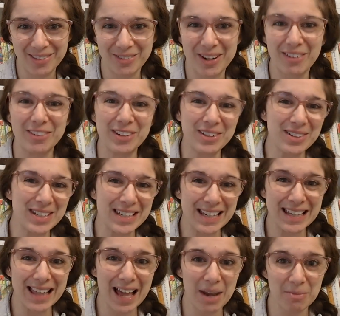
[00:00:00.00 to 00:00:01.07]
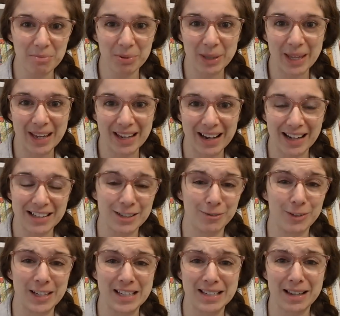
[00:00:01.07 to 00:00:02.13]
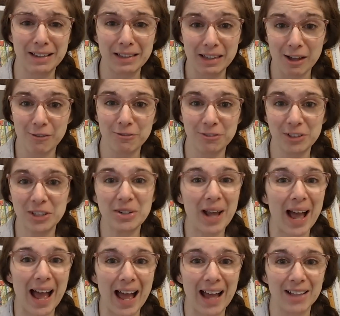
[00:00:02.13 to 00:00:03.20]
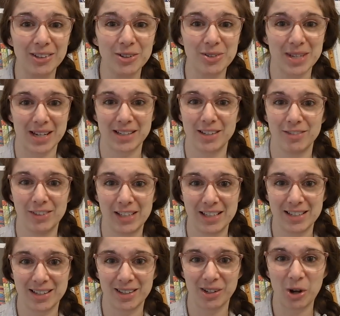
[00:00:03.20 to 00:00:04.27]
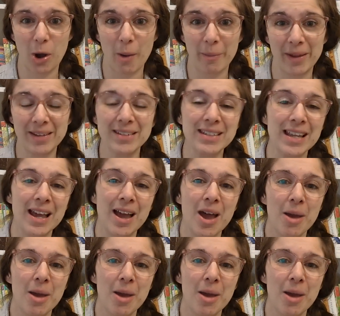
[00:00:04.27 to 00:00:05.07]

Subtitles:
Whenever you see that in play and activities, I'd love for you to add those activities to the comments,